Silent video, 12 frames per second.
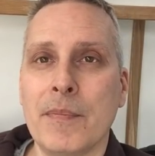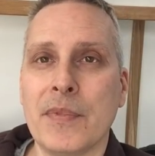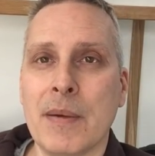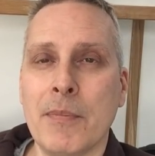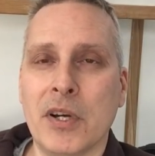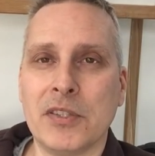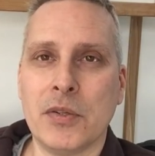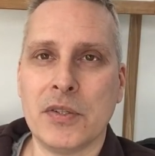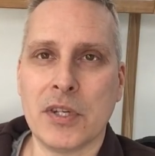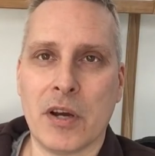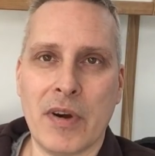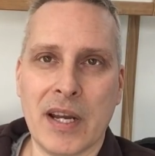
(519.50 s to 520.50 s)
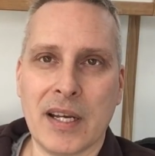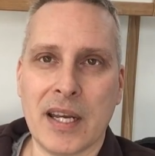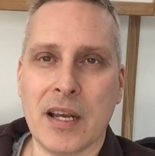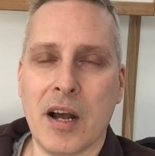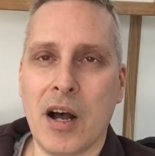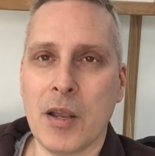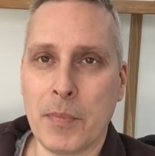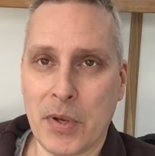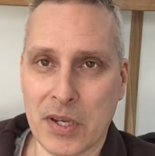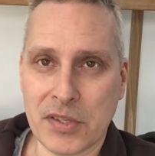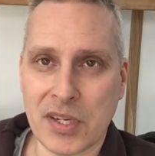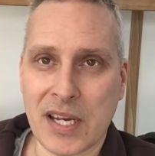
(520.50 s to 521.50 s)
They might do it directly. I
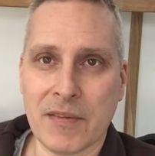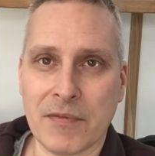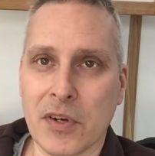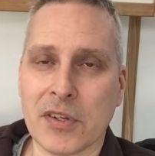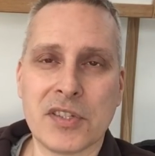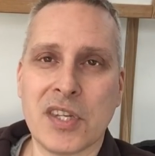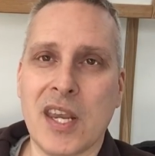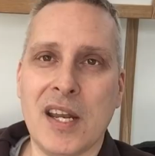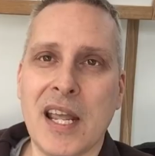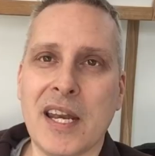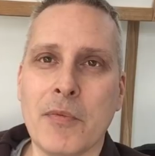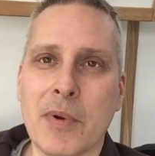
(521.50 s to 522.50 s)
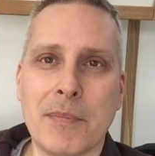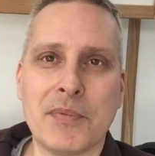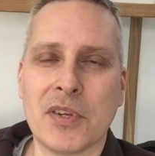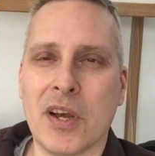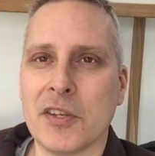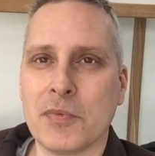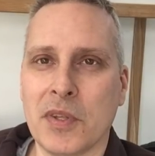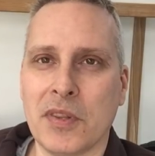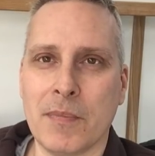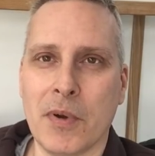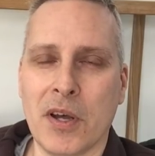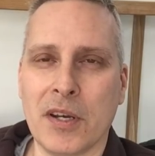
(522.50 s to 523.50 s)
personally have not seen any websites with
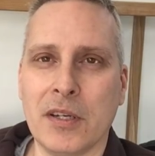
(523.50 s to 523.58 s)
them on,